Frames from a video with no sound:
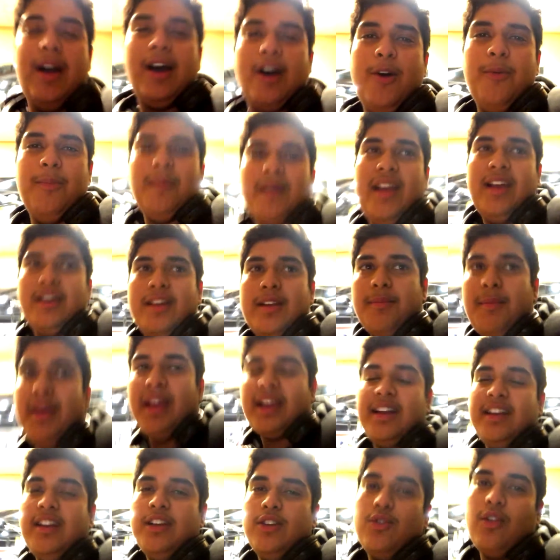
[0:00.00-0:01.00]
how am I gonna
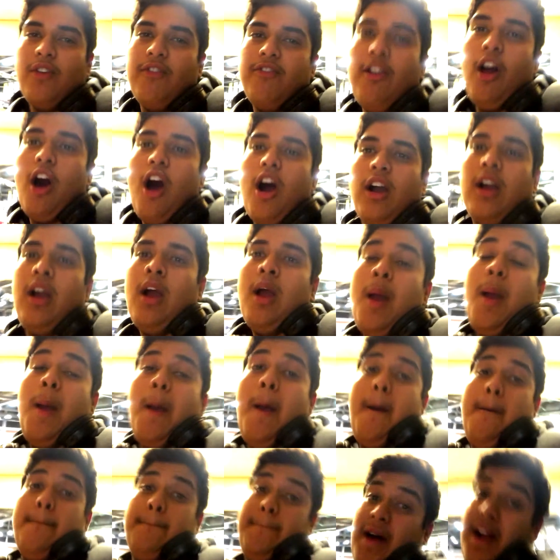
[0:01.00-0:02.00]
make it into a vlog
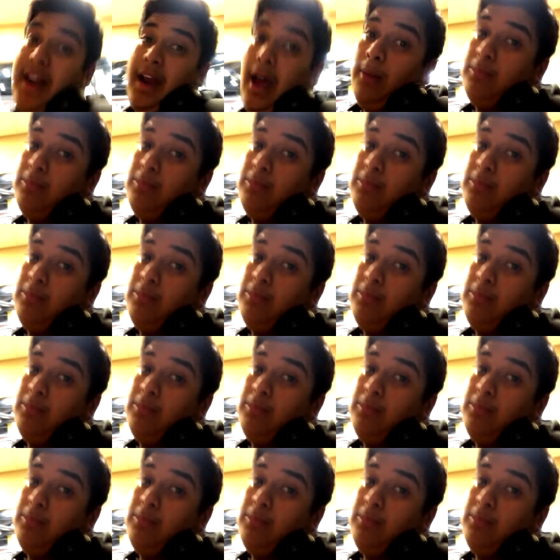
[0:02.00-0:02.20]
but